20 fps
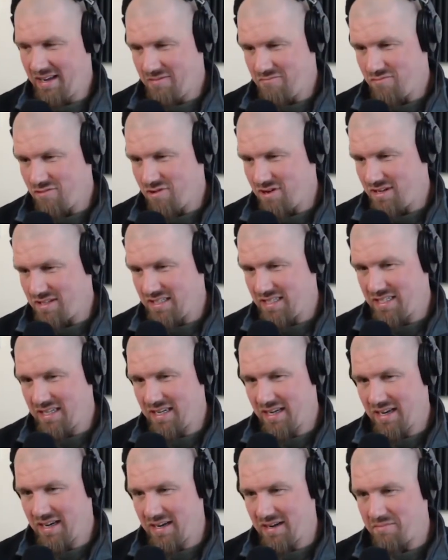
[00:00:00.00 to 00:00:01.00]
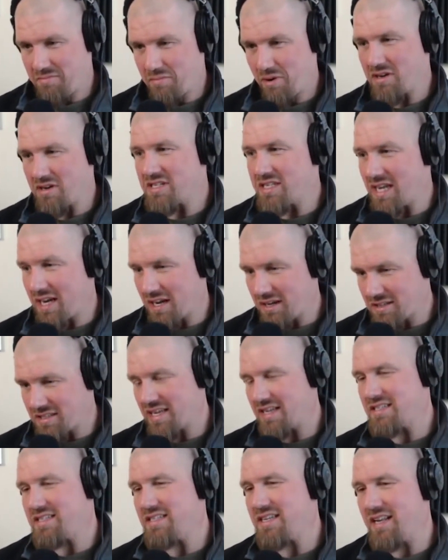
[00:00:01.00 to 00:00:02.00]
Was uh, Parcells
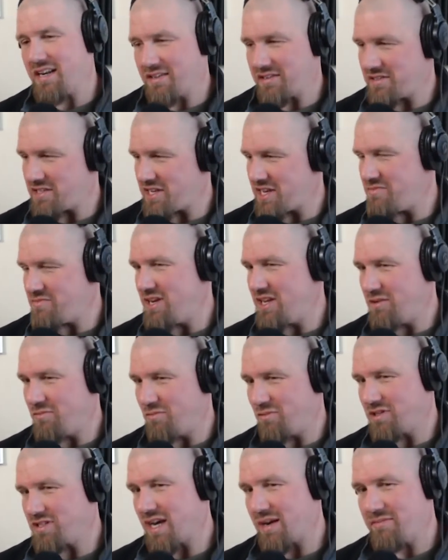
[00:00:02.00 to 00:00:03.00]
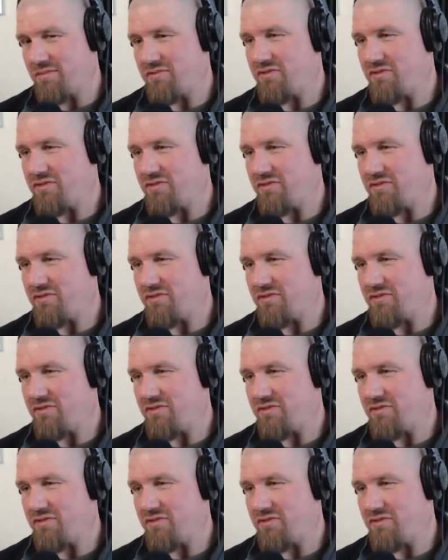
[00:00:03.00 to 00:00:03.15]
had said in a team meeting one time,